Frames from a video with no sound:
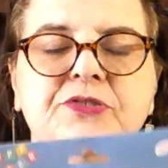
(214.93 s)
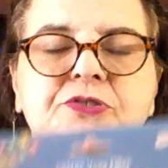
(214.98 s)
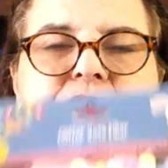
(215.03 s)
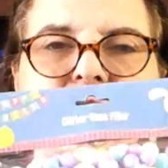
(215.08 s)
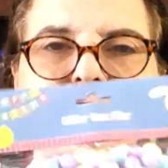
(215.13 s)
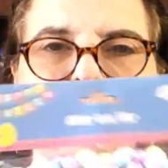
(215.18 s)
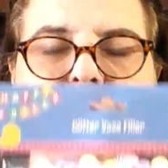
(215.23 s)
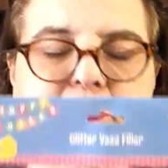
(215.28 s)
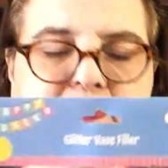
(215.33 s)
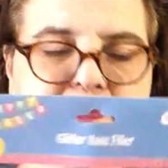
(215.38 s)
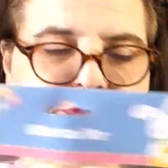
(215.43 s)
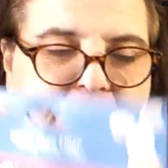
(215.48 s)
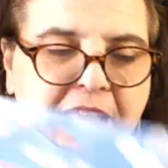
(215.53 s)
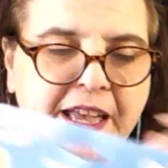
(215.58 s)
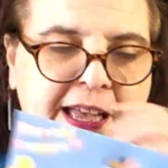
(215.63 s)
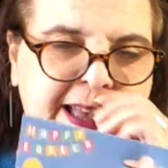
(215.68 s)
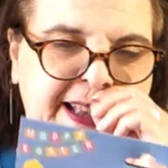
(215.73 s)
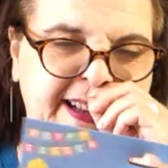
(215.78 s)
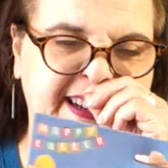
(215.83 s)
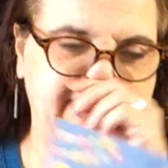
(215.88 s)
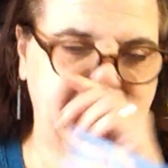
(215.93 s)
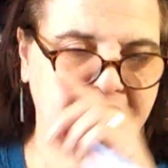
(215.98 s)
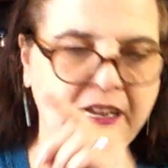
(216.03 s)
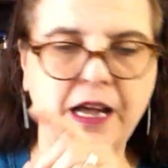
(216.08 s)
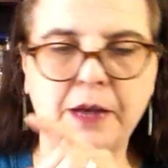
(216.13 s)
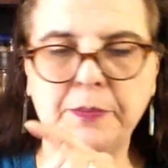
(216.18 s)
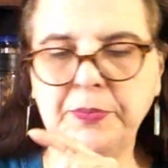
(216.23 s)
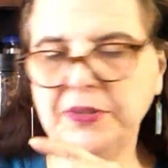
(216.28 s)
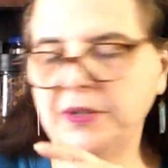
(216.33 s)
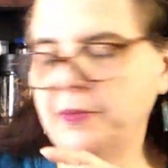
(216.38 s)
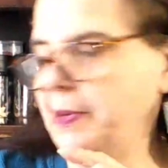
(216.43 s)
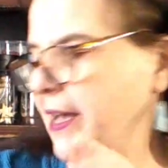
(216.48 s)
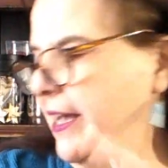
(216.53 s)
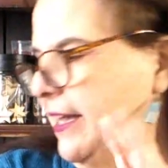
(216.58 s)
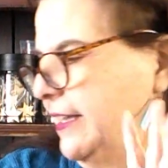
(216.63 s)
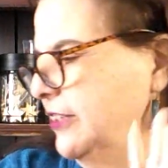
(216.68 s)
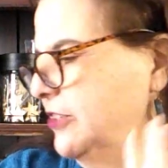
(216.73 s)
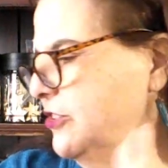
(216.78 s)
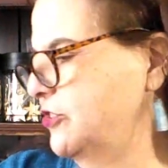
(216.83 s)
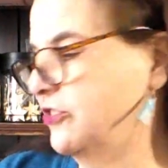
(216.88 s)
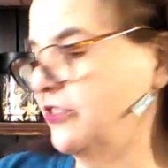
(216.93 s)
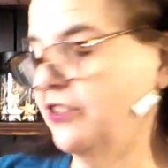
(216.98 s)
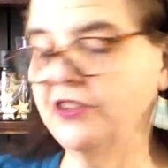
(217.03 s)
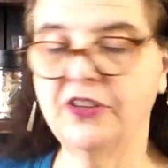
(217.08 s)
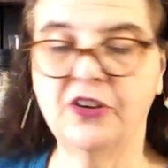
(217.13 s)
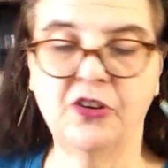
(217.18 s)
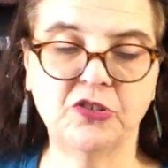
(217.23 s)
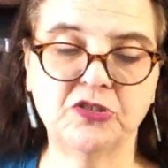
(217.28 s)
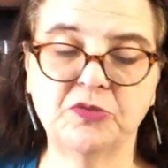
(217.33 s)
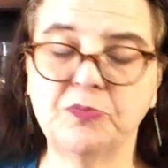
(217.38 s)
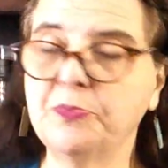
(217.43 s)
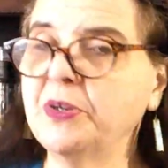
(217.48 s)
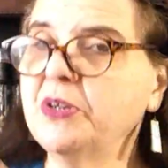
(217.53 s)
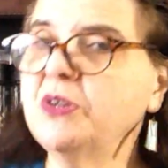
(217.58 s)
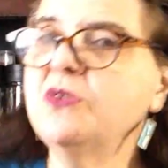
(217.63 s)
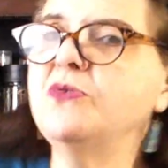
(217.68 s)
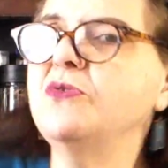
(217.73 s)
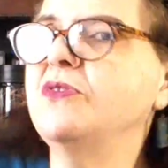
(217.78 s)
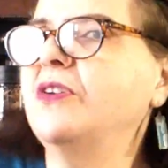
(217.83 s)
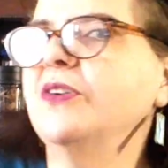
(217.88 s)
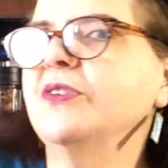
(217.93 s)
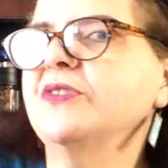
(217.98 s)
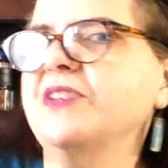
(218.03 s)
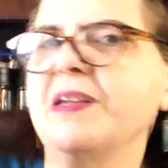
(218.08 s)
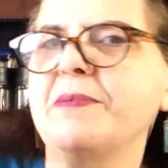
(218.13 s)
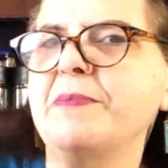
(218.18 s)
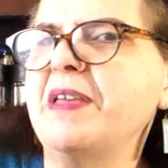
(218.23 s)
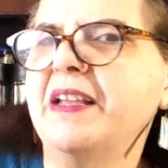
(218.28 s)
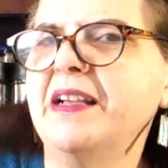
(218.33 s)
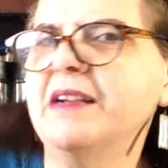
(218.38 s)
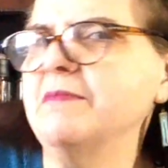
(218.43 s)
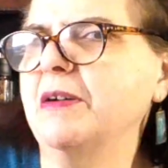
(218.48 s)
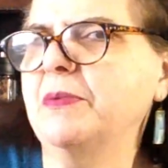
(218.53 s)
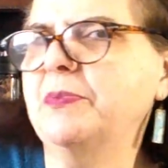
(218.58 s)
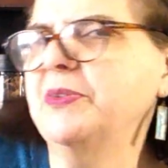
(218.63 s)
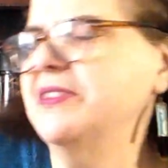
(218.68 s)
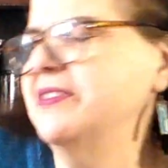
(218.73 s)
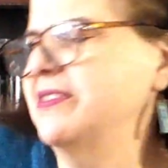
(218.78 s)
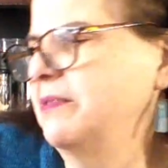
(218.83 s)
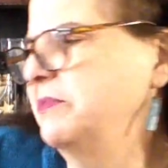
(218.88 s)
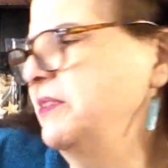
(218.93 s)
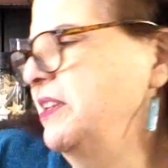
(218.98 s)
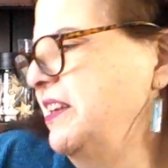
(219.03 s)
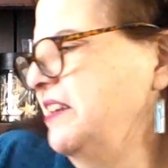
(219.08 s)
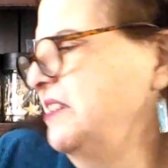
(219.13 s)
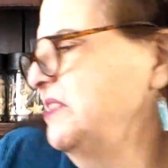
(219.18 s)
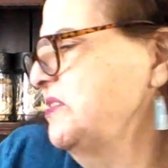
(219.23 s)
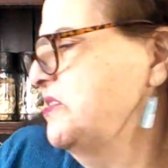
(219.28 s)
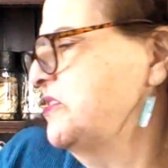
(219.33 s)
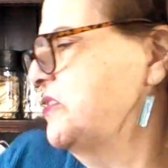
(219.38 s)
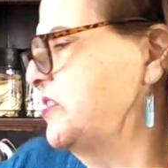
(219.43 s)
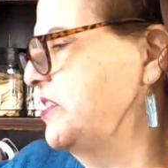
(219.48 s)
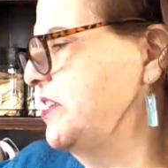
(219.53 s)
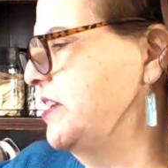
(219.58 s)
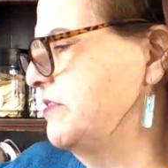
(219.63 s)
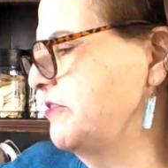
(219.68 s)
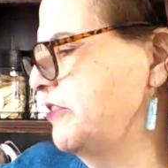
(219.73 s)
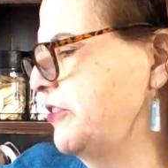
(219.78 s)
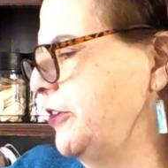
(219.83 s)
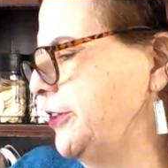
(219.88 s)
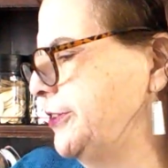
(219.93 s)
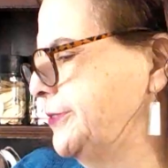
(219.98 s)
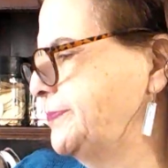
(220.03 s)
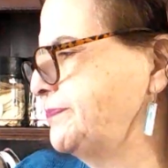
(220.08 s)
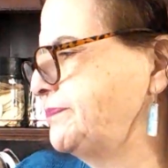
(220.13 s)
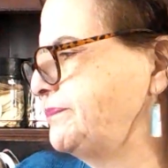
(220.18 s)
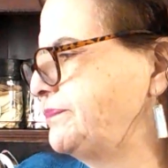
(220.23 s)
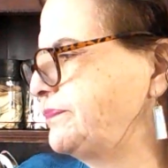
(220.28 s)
So I got a couple of packages of those, but who knows, I may come up with something else. You never know.